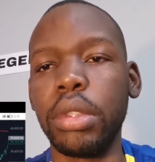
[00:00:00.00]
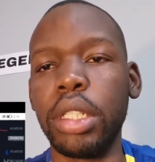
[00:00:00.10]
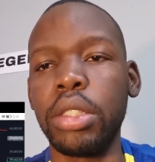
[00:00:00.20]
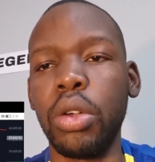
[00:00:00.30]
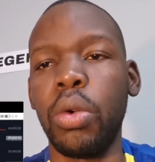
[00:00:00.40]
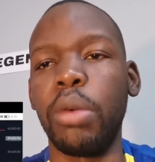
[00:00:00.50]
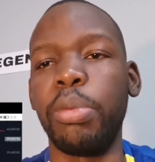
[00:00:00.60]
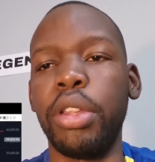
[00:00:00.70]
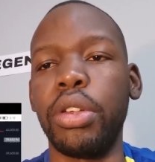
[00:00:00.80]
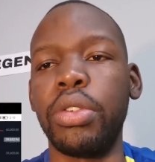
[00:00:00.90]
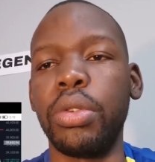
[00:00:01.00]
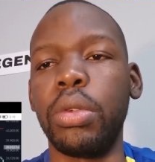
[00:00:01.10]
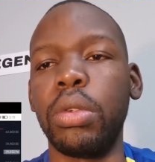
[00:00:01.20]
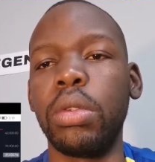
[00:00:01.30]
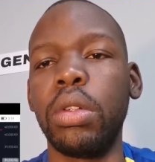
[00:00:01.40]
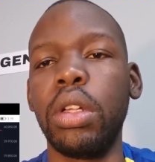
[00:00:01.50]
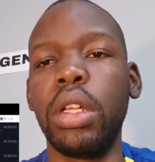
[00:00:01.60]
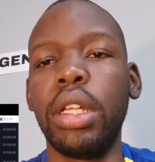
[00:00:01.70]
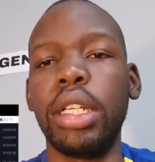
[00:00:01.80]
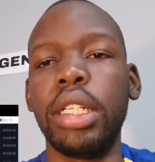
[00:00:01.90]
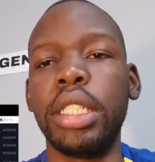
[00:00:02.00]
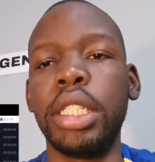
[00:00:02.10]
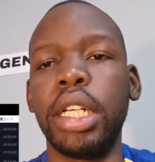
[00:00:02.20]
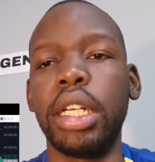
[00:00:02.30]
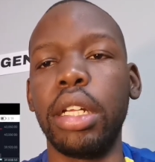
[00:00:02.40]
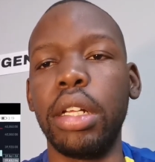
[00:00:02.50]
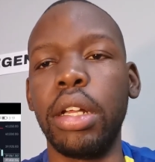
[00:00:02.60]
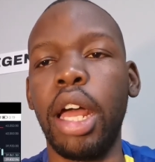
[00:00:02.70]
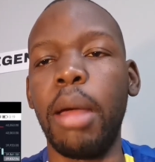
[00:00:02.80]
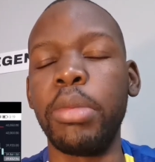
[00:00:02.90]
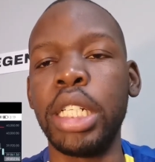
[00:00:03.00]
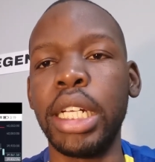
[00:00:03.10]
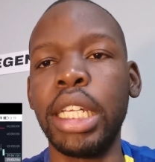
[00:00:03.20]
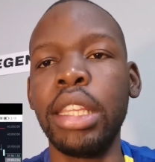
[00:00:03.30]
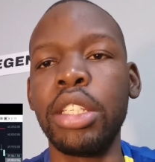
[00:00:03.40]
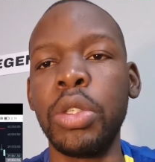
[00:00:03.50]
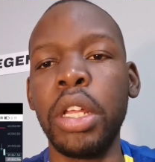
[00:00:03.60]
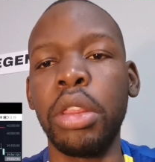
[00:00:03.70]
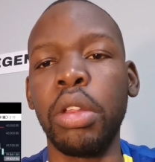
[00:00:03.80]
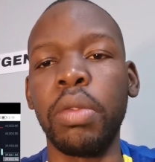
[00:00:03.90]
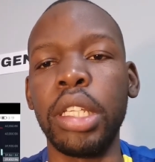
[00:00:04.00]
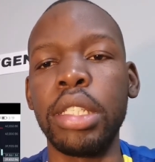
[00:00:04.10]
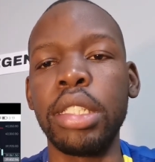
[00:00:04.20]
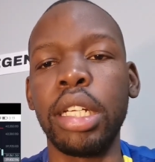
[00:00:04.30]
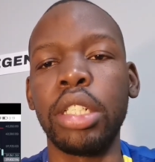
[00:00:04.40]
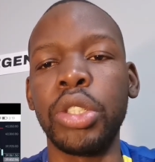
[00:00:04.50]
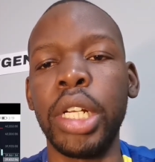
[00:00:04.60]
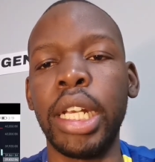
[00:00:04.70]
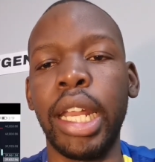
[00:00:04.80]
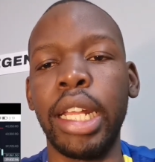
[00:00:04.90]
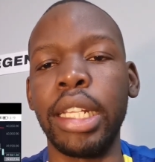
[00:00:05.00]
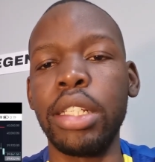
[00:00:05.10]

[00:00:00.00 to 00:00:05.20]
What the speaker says: Let's go up here too. Let's check. I'm checking the strength of this trend line.